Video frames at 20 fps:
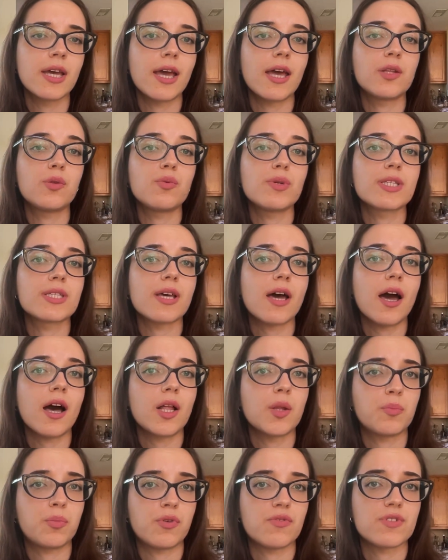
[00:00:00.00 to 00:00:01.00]
and with the
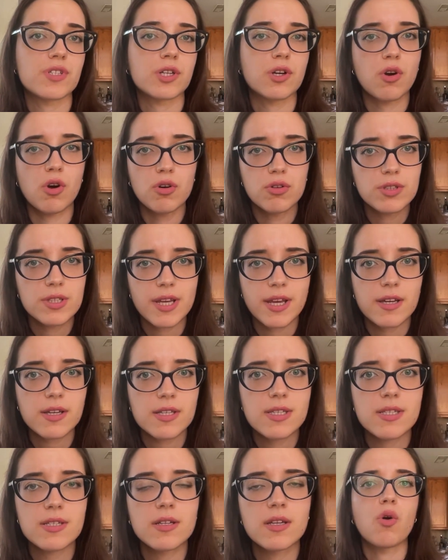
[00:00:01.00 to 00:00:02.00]
help of the
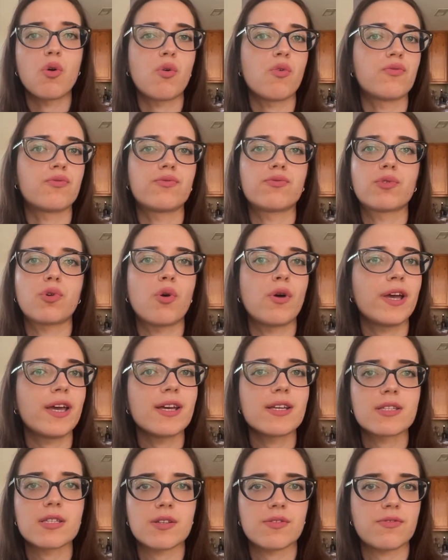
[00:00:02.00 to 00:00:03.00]
context of
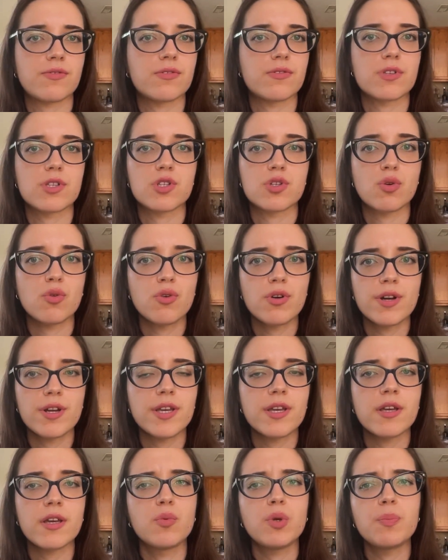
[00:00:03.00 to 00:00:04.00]
cohesive
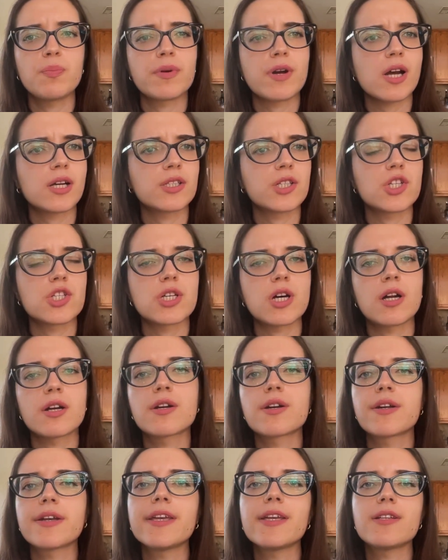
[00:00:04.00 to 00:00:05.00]
story, we practice
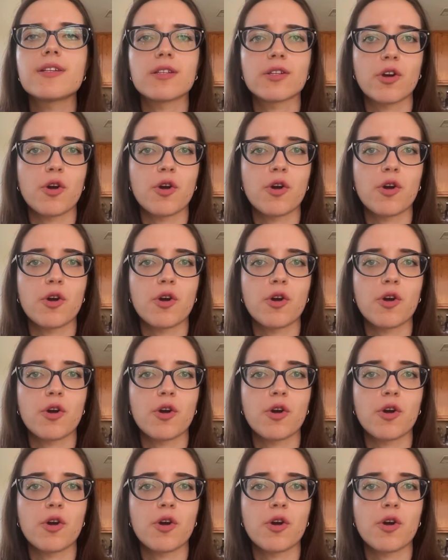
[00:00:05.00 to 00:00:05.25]
our reading